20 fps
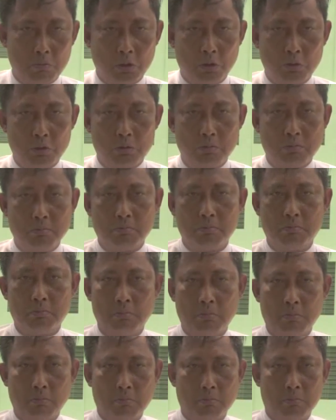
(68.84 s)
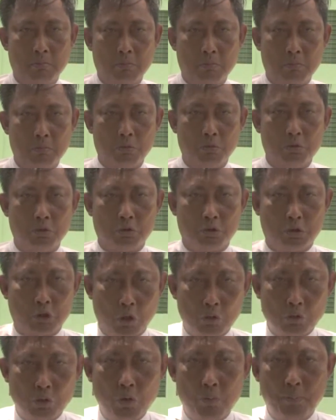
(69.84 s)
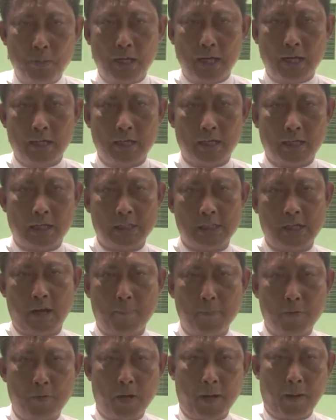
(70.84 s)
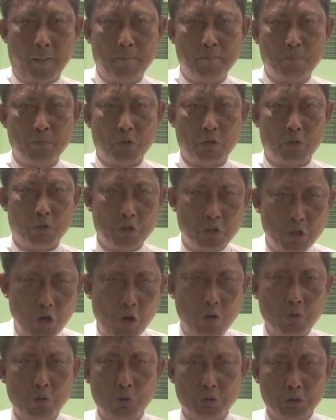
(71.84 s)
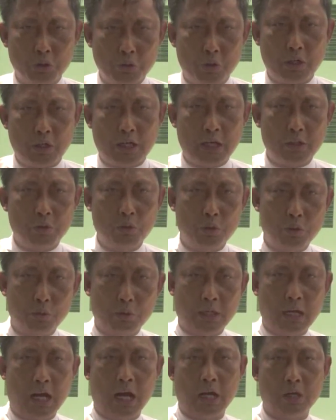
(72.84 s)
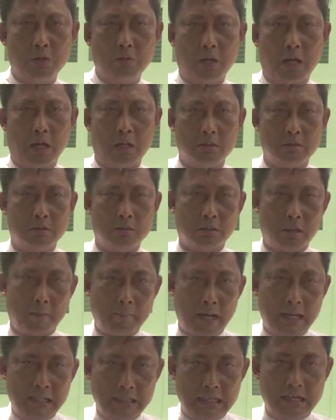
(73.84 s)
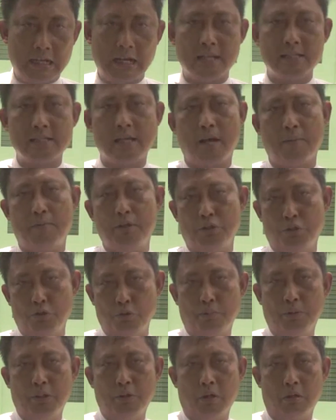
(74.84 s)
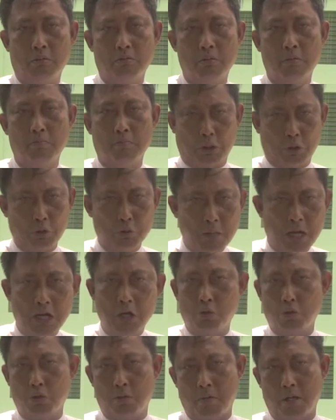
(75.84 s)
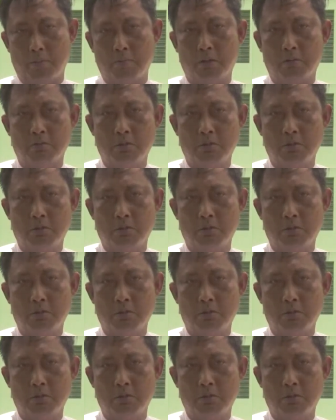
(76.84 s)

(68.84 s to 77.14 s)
Look, John Hopi like the case I'm you have. No, you cannot get to Luri Aluma. The main thing is that you be up, but you man Lodoma.